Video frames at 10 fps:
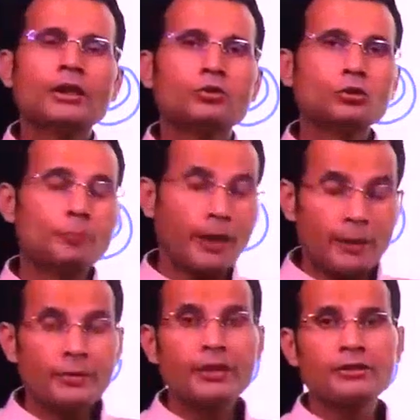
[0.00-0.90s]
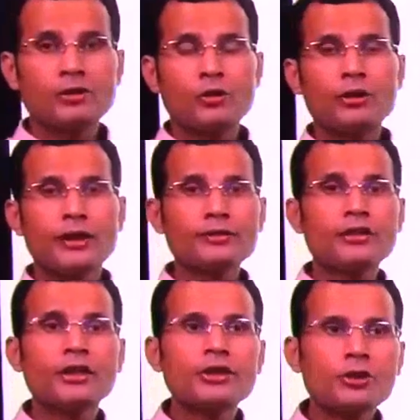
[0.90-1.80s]
Those parameters are called as
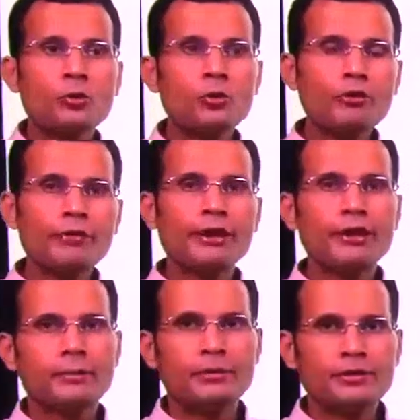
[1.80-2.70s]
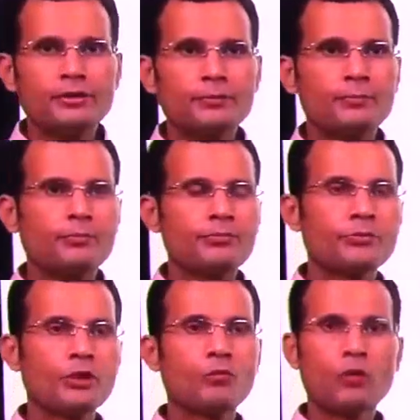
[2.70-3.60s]
controlled variables.
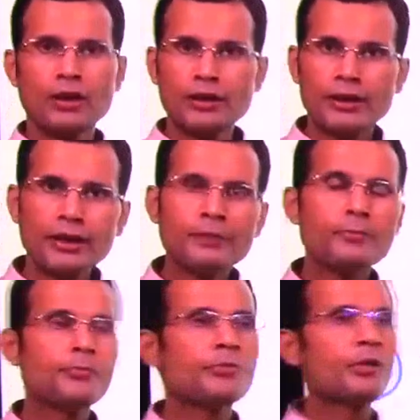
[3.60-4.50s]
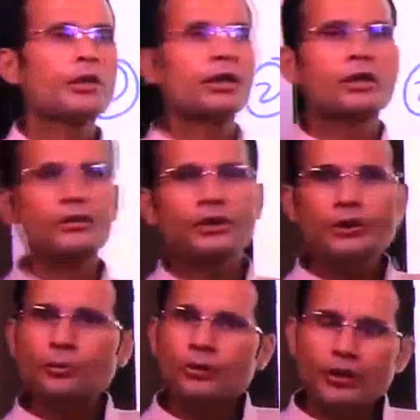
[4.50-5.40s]
What are they? The
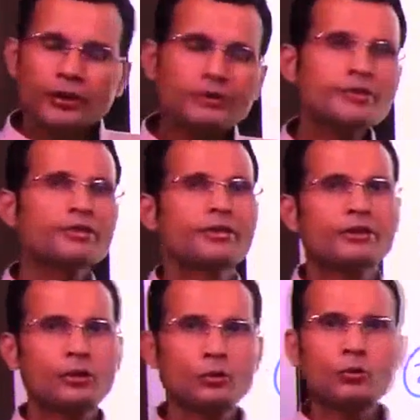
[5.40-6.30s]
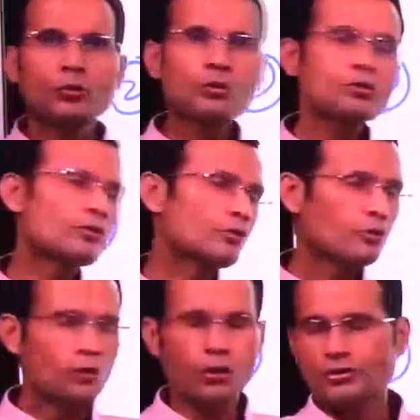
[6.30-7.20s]
nutrients, glucose,
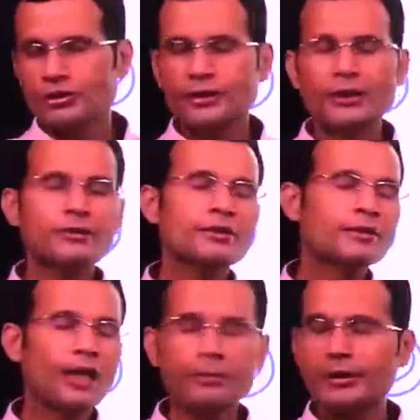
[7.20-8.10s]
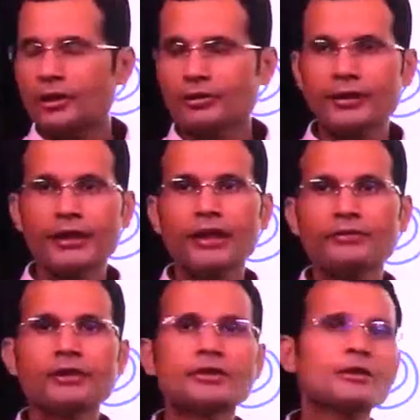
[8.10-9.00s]
oxygen levels, carbon dioxide
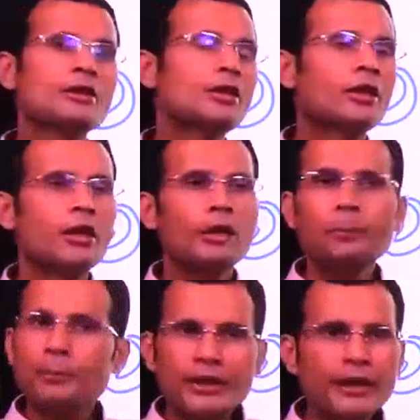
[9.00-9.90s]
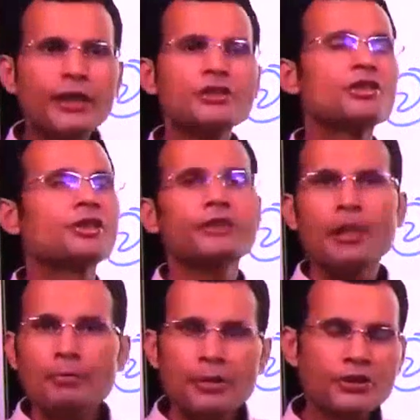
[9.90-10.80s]
levels, pH,
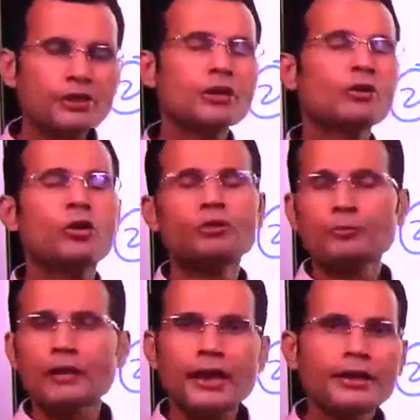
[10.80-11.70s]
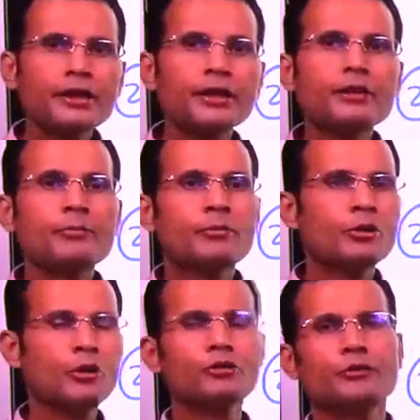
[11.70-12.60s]
temperature, osmolarity,
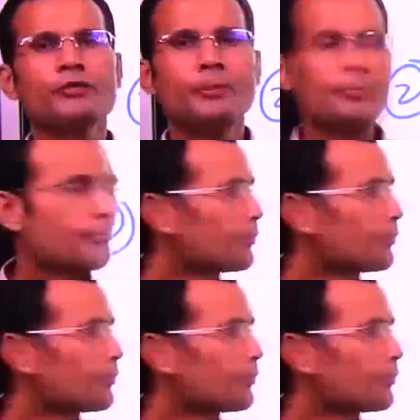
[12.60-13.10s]
lots of them.